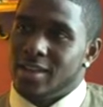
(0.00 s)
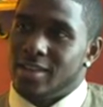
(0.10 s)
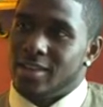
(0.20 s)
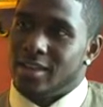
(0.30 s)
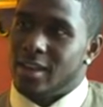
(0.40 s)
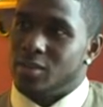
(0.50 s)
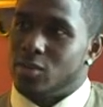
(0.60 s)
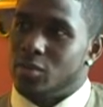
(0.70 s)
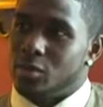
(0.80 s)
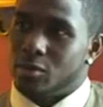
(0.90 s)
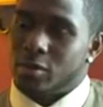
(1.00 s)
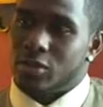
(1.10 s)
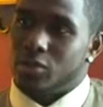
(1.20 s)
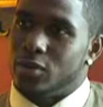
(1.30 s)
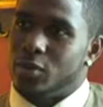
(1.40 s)
the guys, you know, with the
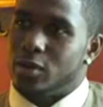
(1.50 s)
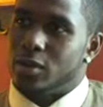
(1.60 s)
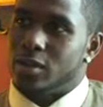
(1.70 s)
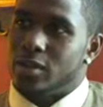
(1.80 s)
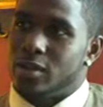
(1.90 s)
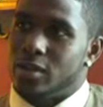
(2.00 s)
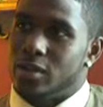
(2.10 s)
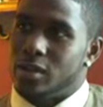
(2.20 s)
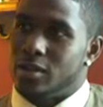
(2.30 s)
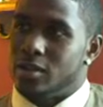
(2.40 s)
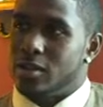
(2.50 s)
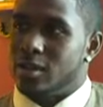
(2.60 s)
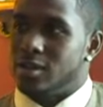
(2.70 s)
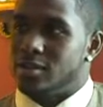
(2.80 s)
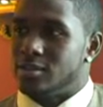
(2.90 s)
best footwork, and they're
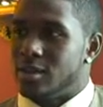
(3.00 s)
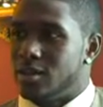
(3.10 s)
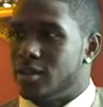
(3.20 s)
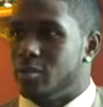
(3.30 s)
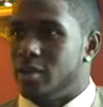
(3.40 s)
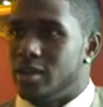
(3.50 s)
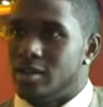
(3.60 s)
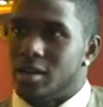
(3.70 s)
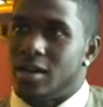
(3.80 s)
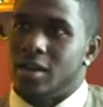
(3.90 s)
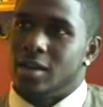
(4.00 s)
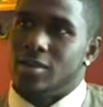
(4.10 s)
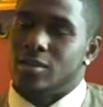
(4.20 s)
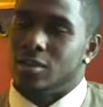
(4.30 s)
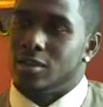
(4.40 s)
not necessarily the biggest
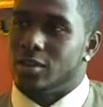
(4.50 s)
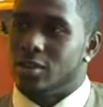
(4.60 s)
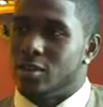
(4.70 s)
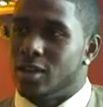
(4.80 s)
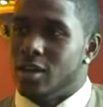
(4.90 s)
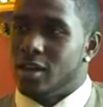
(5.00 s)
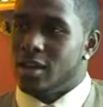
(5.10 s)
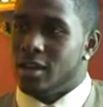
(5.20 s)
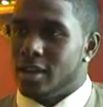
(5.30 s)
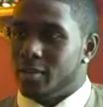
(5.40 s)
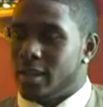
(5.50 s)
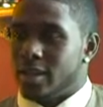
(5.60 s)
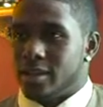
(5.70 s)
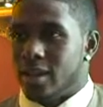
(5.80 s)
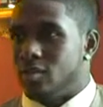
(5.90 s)
guys or, you know,
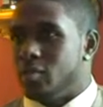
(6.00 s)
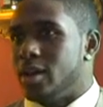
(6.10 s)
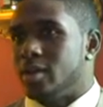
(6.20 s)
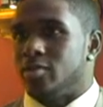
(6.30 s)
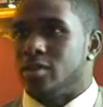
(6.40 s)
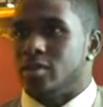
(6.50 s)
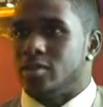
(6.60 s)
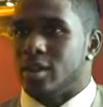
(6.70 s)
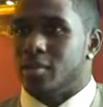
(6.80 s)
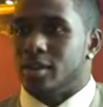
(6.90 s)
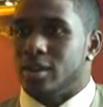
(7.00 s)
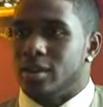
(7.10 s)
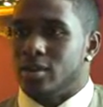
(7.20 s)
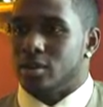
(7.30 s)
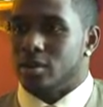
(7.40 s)
like a David Beckham, you know, type
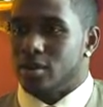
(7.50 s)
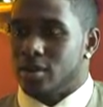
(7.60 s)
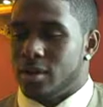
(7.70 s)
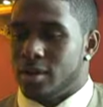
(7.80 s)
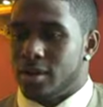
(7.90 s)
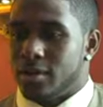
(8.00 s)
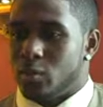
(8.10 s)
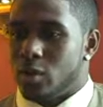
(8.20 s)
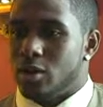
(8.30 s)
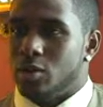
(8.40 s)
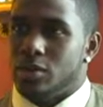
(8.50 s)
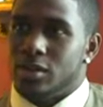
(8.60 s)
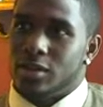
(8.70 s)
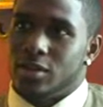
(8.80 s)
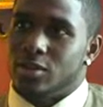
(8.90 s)
guy or
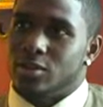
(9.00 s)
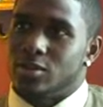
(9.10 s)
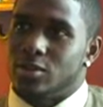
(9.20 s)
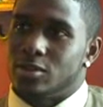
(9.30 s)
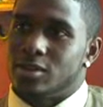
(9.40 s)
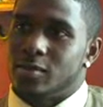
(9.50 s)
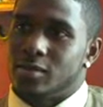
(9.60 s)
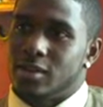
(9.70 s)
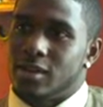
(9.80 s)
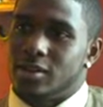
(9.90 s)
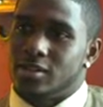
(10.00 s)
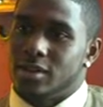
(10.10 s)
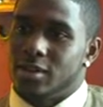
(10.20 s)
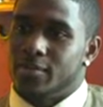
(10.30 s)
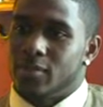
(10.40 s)
Ronaldinho, you know, those types of guys.
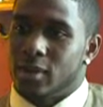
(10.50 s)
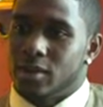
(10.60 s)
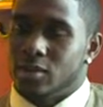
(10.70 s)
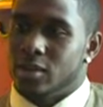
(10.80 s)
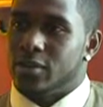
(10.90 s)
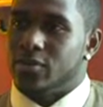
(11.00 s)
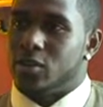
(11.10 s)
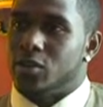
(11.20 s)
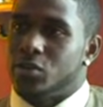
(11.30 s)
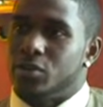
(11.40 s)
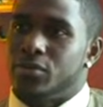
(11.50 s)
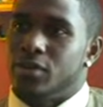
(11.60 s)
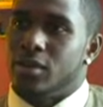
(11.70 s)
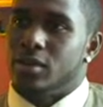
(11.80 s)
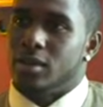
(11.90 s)
They definitely cook with their
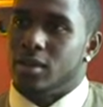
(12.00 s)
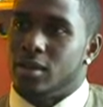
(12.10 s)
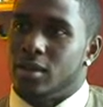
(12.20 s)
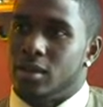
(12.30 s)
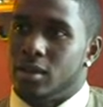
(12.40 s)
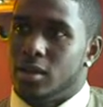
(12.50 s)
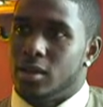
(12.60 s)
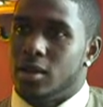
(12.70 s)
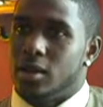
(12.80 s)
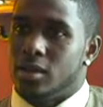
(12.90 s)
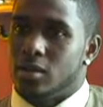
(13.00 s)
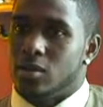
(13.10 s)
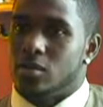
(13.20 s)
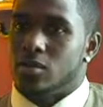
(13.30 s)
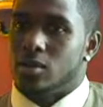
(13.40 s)
feet, and you know,